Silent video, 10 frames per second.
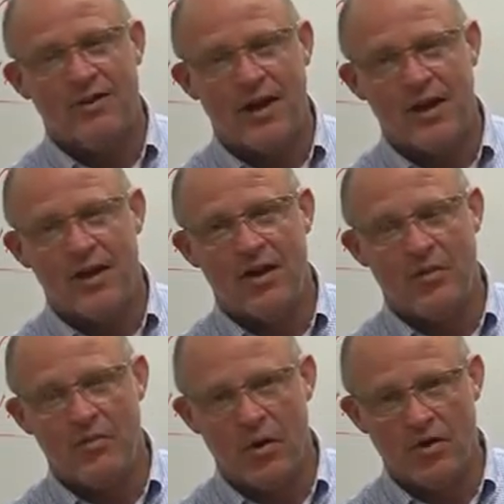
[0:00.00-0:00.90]
They need it
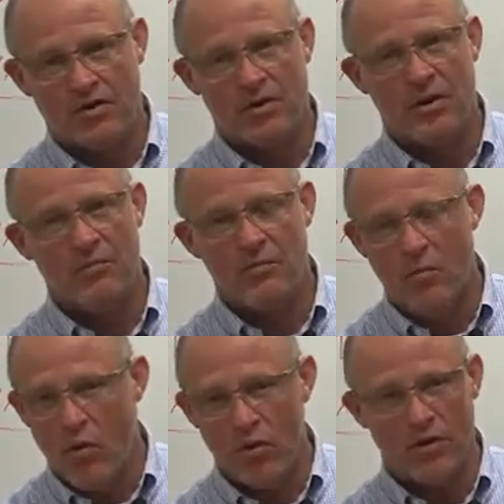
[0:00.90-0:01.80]
emotionally
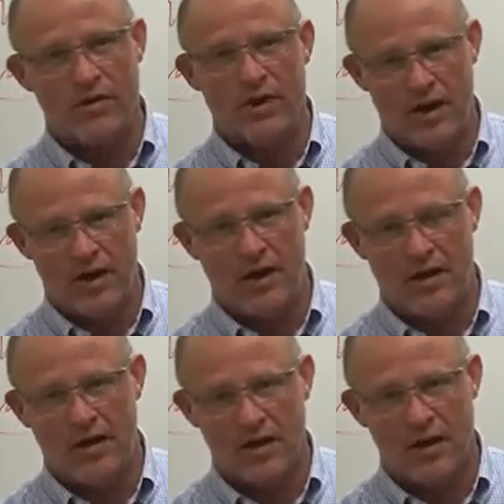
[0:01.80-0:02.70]
more than they need
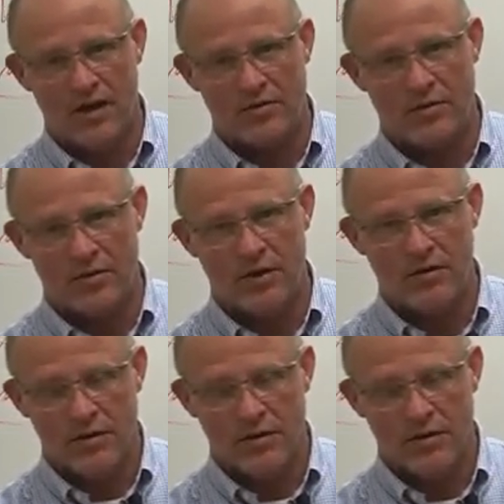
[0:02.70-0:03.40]
it intellectually.